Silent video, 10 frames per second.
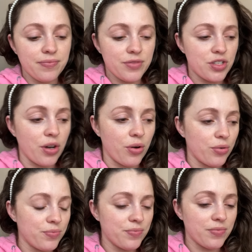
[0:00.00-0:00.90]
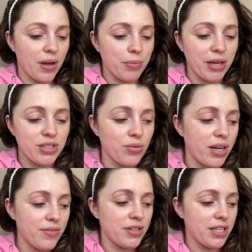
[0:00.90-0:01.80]
So I'm like, do I
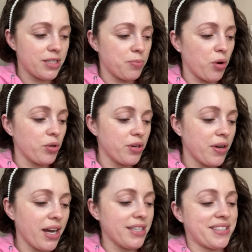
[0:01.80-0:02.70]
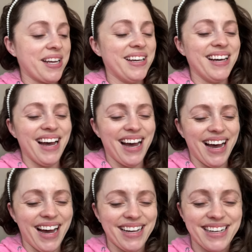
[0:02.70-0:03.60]
even need to poll you guys?
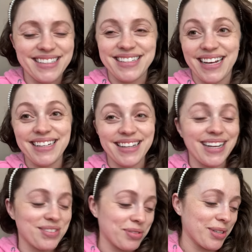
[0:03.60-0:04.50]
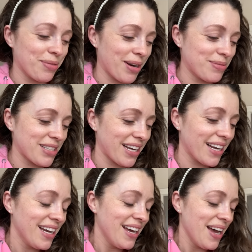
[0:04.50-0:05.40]
I guess that's really what I'm saying.
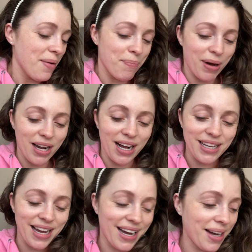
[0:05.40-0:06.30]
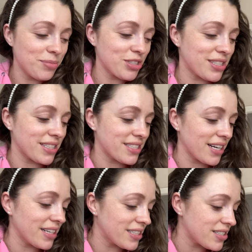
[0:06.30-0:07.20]
But yeah, I'm just
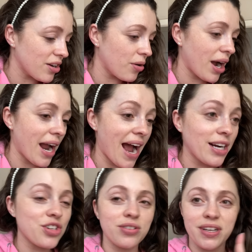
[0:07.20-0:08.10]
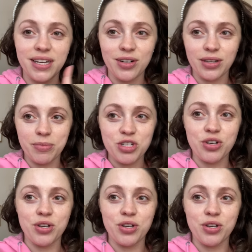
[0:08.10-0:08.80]
excited. So I actually, here, let me show